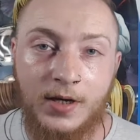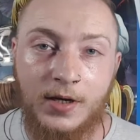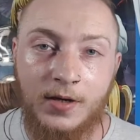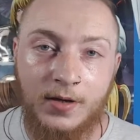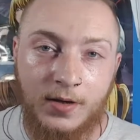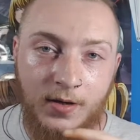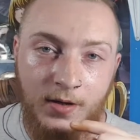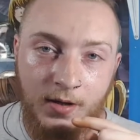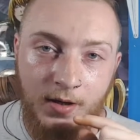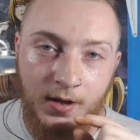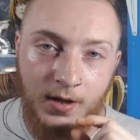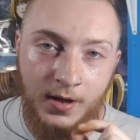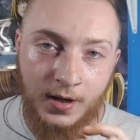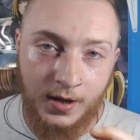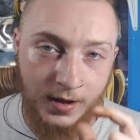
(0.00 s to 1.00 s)
thing
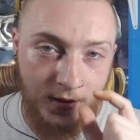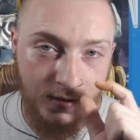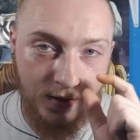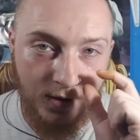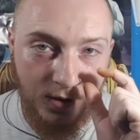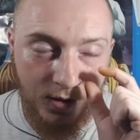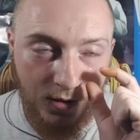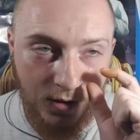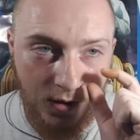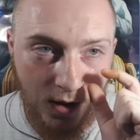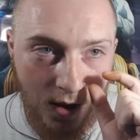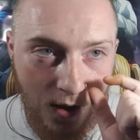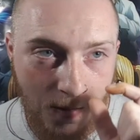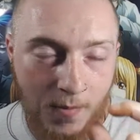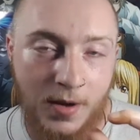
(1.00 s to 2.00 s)
is
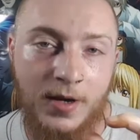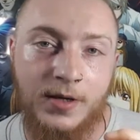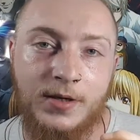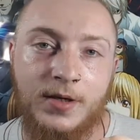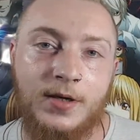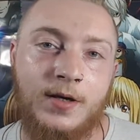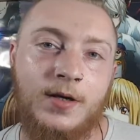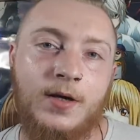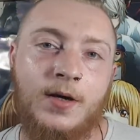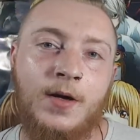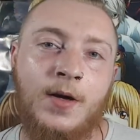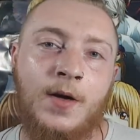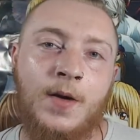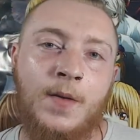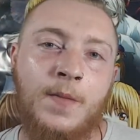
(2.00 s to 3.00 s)
amazing.
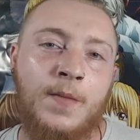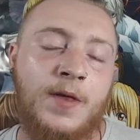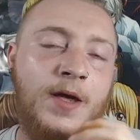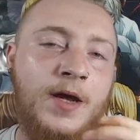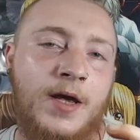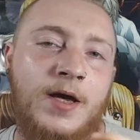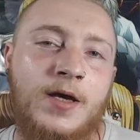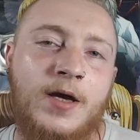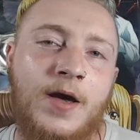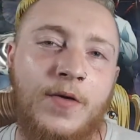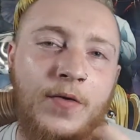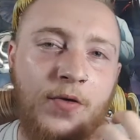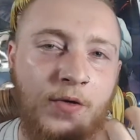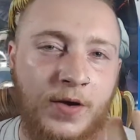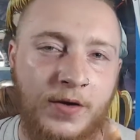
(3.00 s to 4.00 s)
In it, you
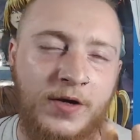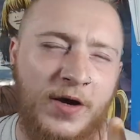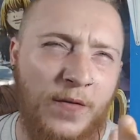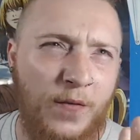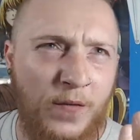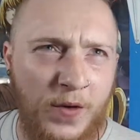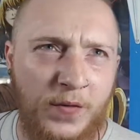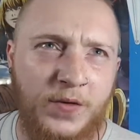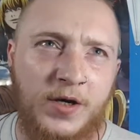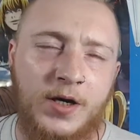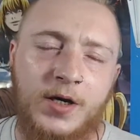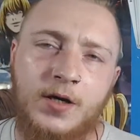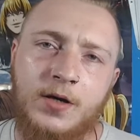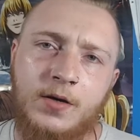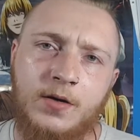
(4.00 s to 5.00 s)
get
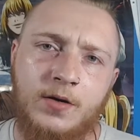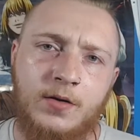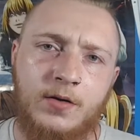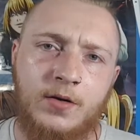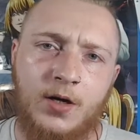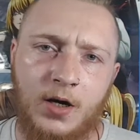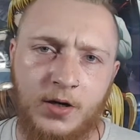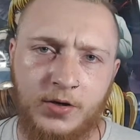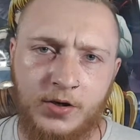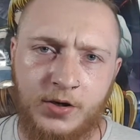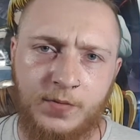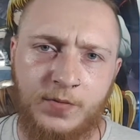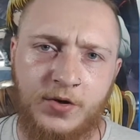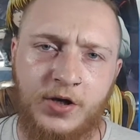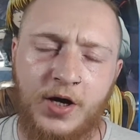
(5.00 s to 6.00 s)
50
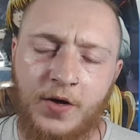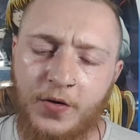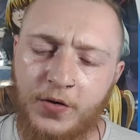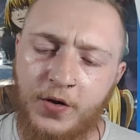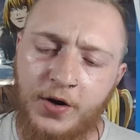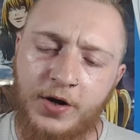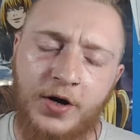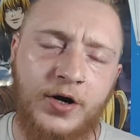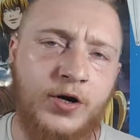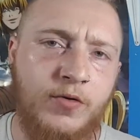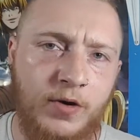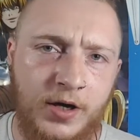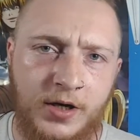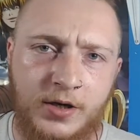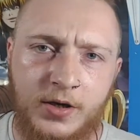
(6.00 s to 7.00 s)
colors. So you get 39
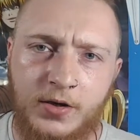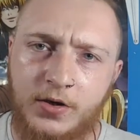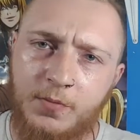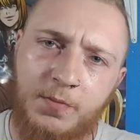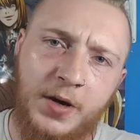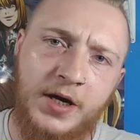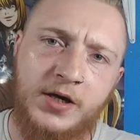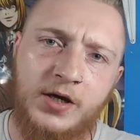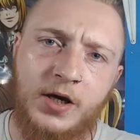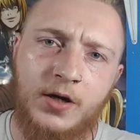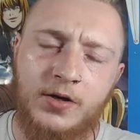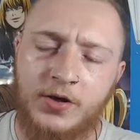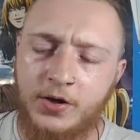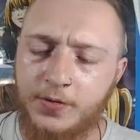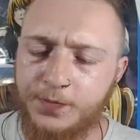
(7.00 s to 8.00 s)
acrylics, so base
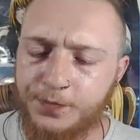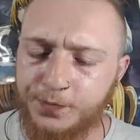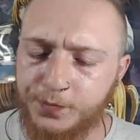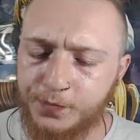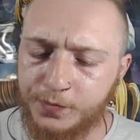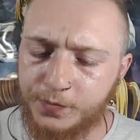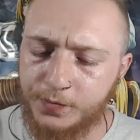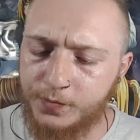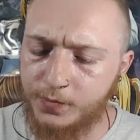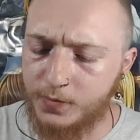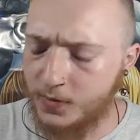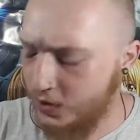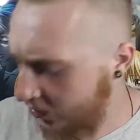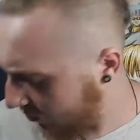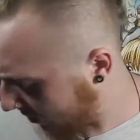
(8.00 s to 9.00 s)
colors.
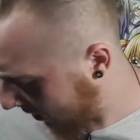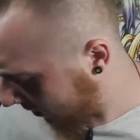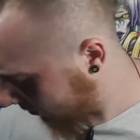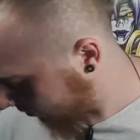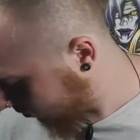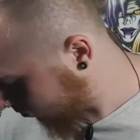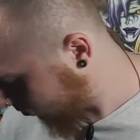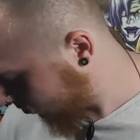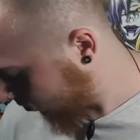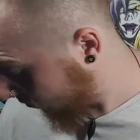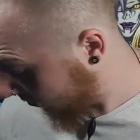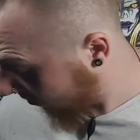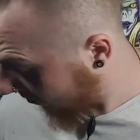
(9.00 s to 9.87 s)
You get, I